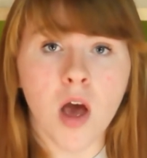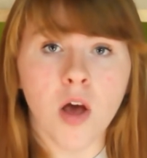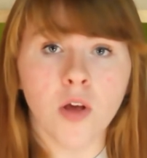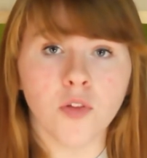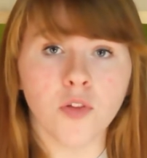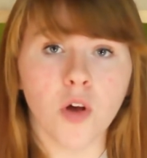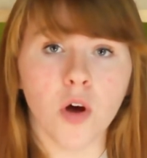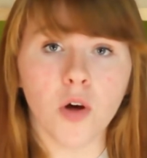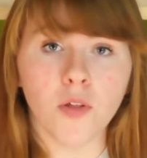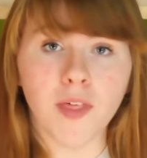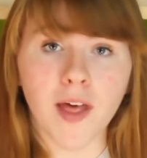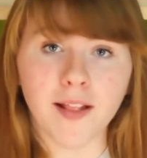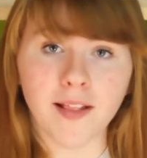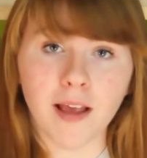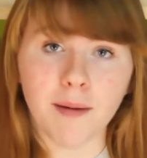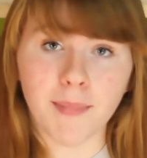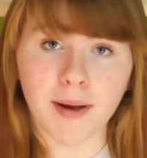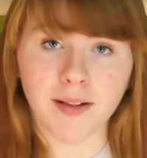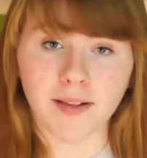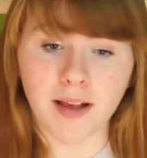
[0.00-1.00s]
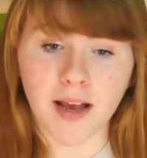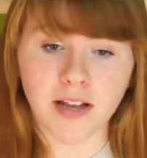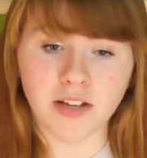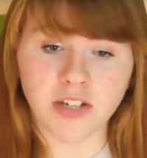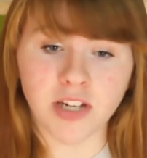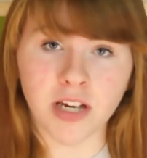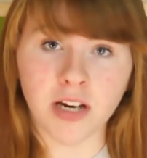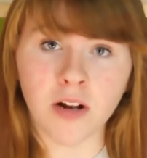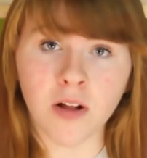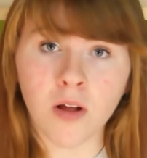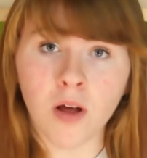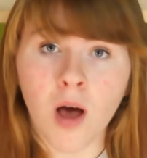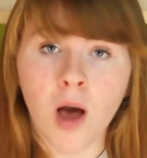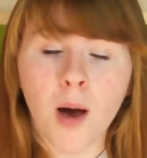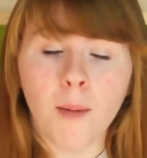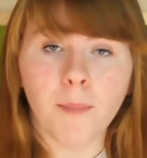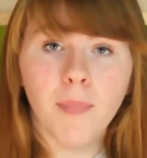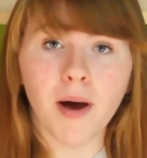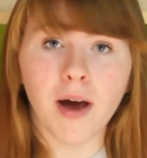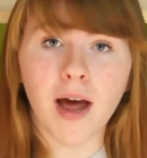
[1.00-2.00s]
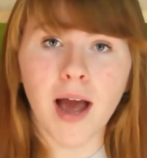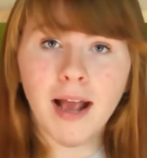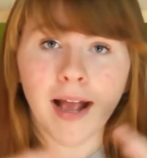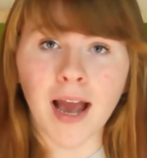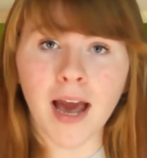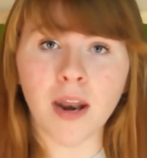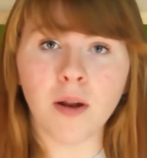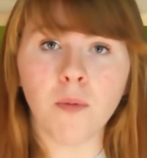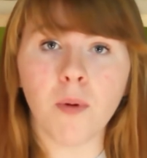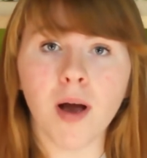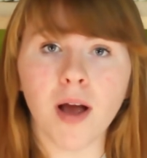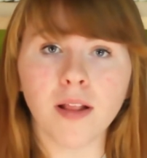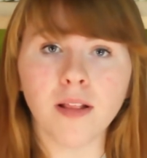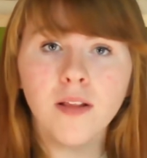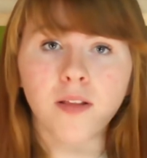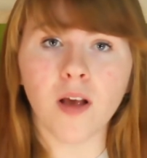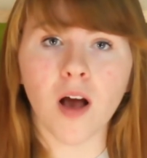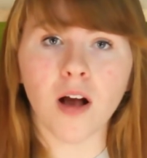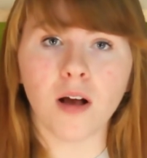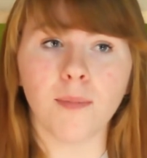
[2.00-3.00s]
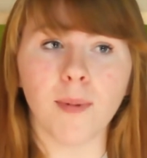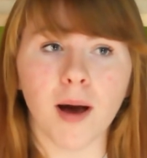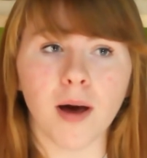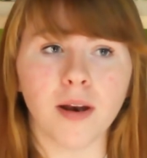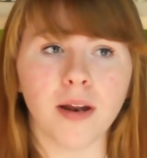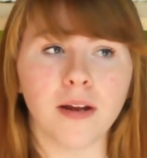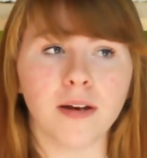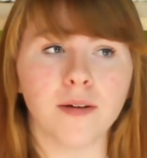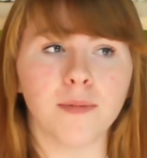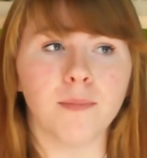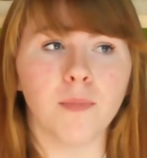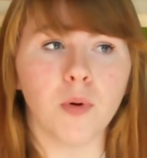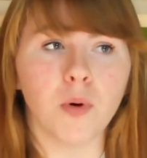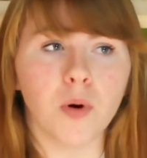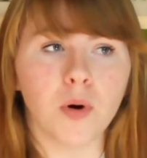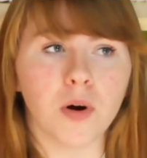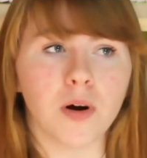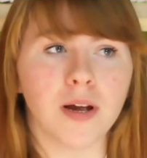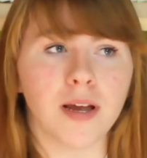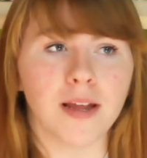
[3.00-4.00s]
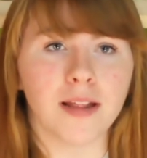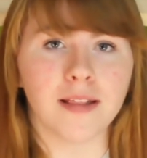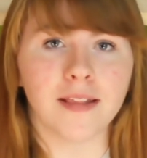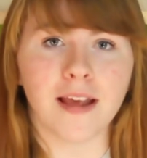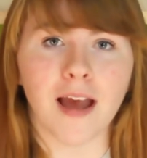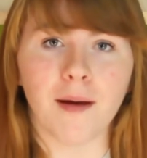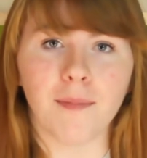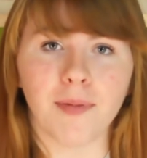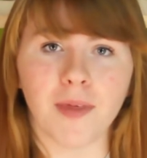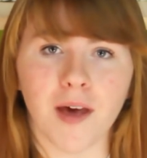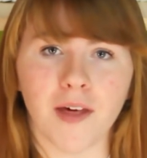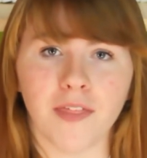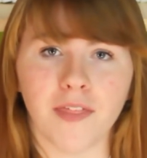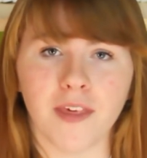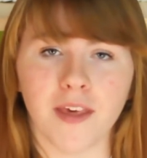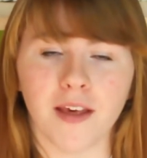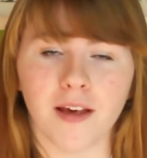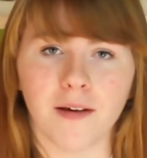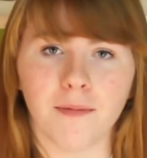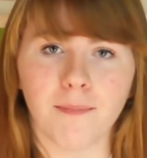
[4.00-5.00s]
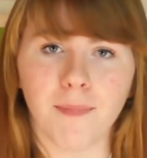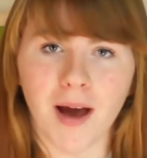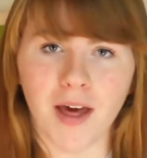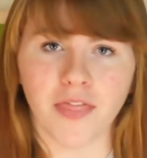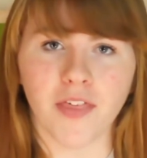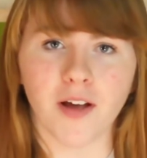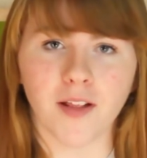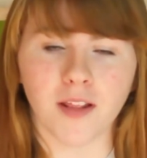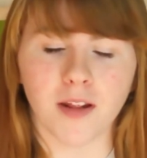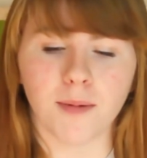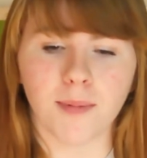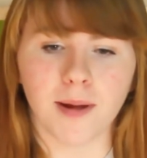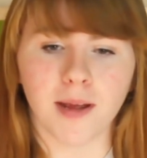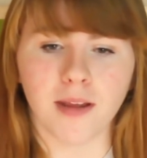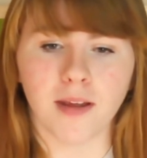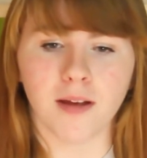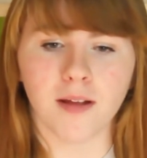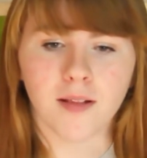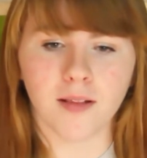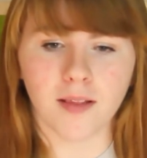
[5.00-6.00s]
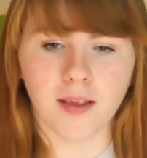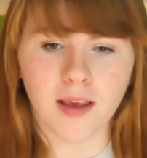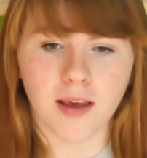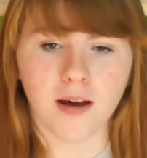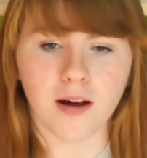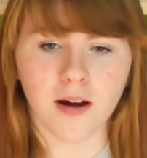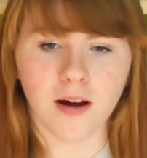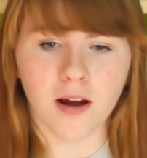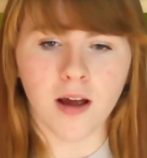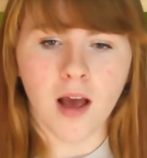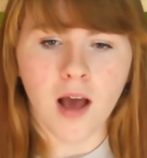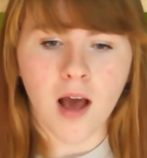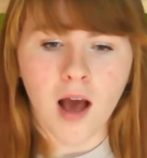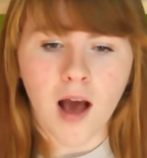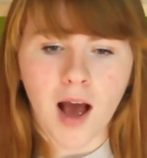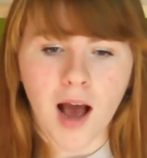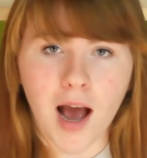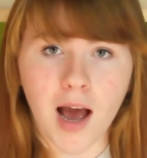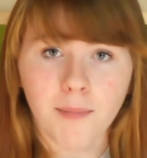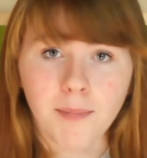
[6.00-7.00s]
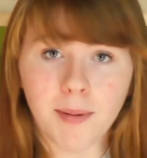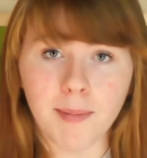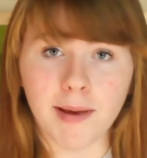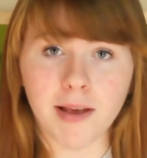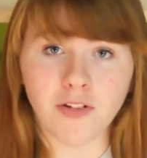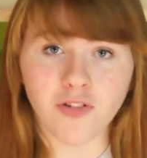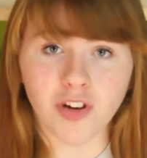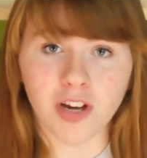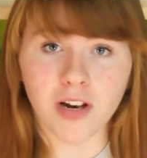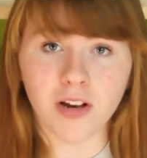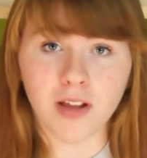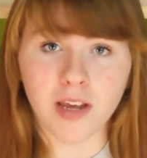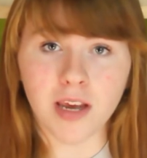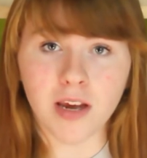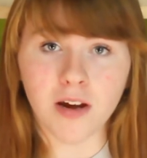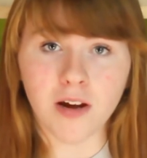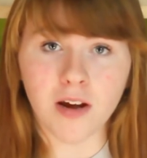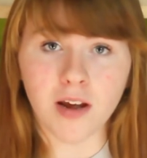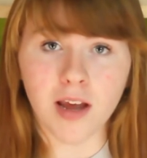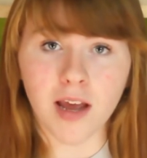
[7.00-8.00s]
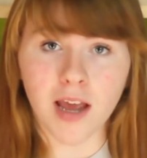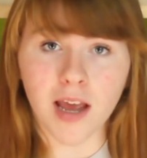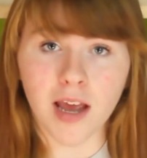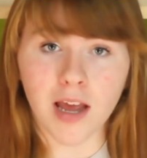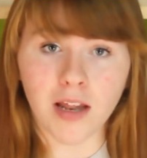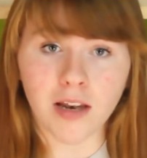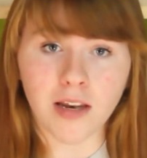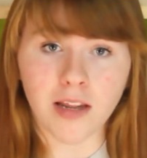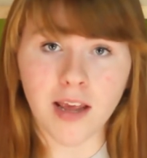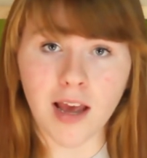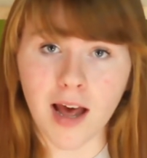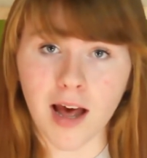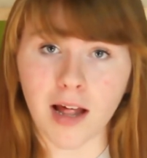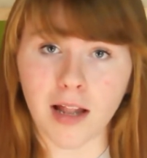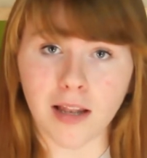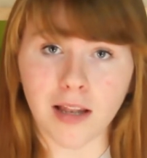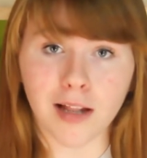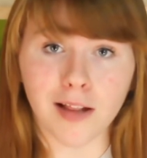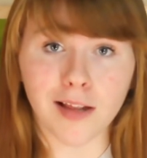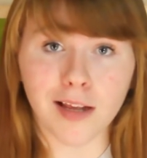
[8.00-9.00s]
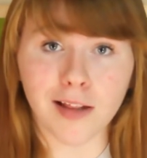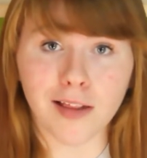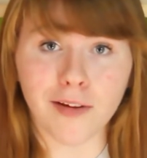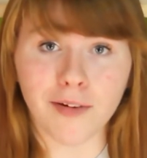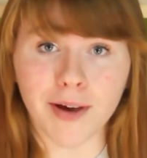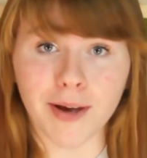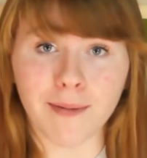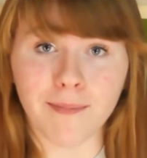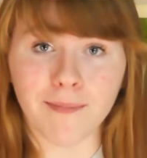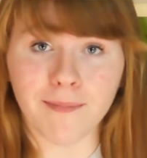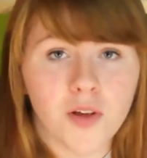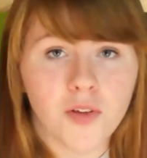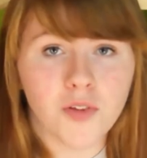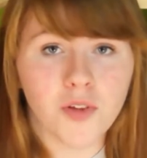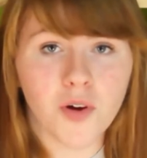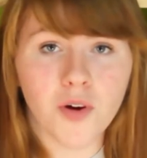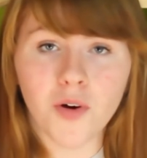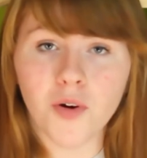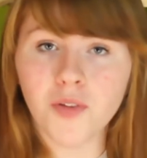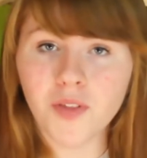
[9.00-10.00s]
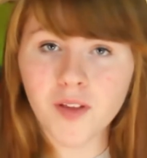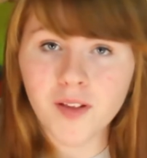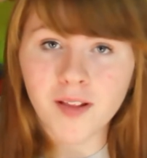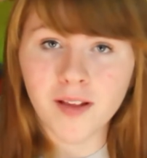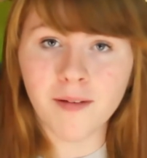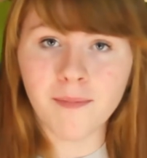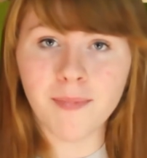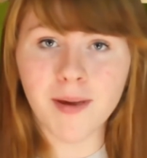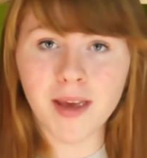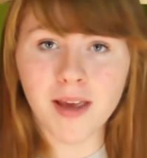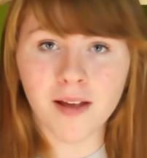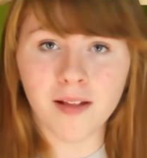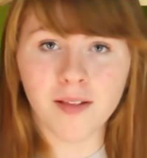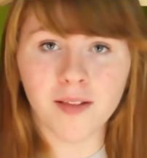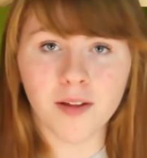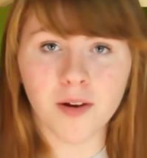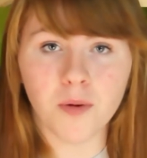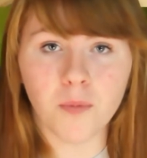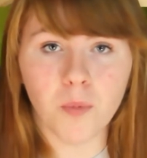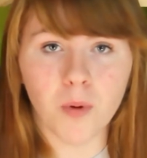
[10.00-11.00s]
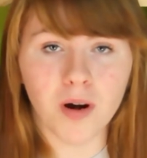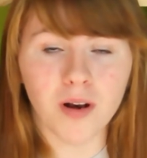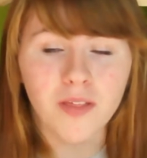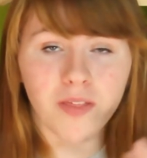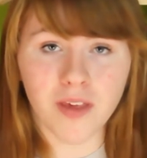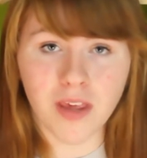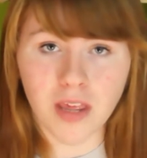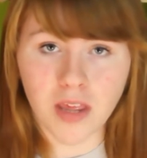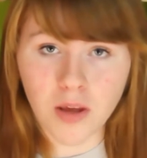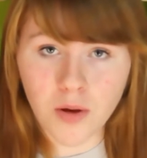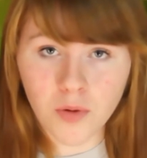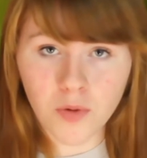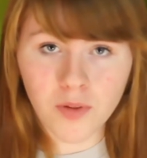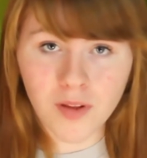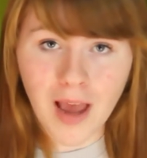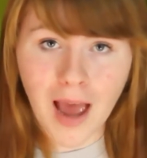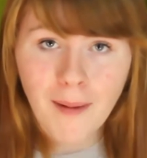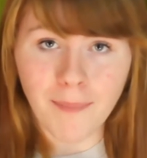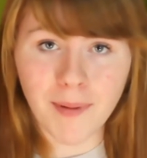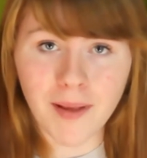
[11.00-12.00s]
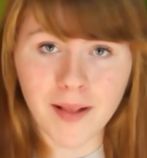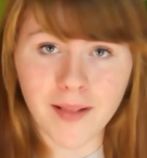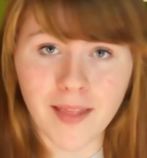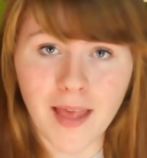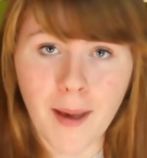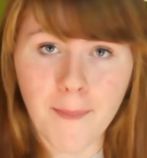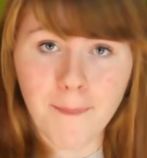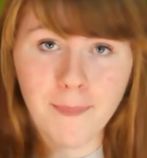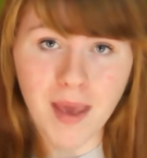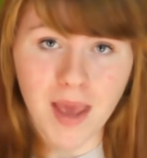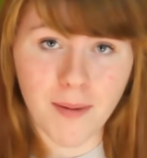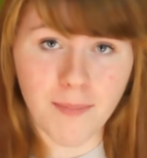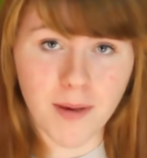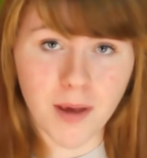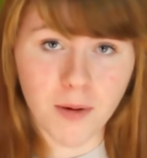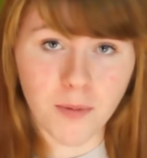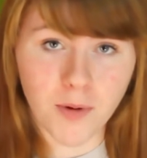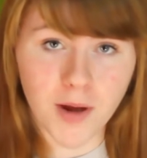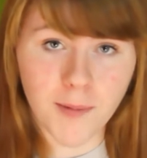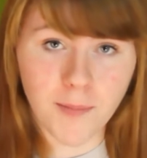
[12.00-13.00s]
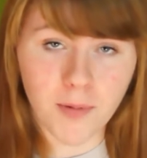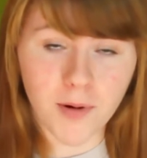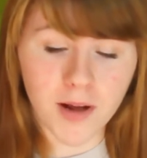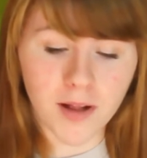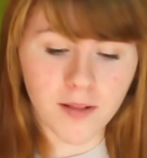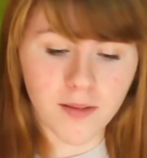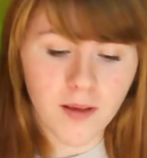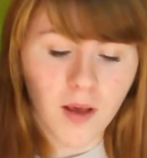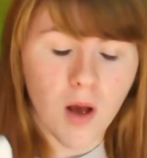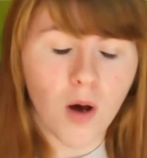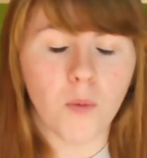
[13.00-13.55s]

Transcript: So that's on my side channel, but I kind of wanted to talk about it more in depth, I think, my thoughts and opinions here on my main channel here, and yeah, let's get to it. So this can be considered one of the used copies that may be a reprint.